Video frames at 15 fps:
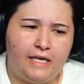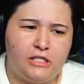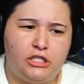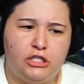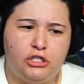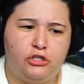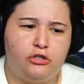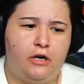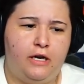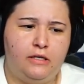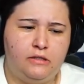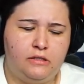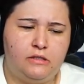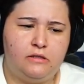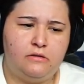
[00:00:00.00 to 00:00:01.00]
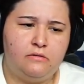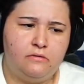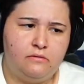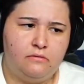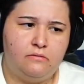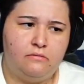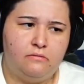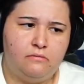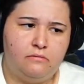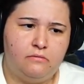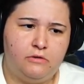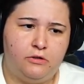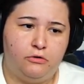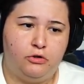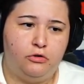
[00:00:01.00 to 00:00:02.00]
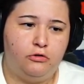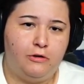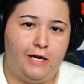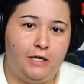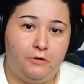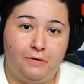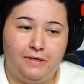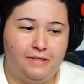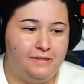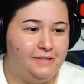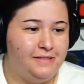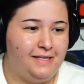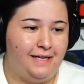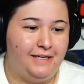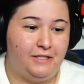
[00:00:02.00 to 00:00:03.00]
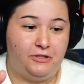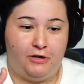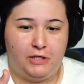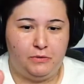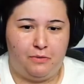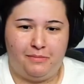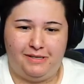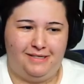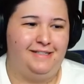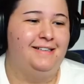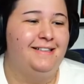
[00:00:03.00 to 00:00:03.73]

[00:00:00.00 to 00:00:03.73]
she's trans? So, two drag queens and a trans woman?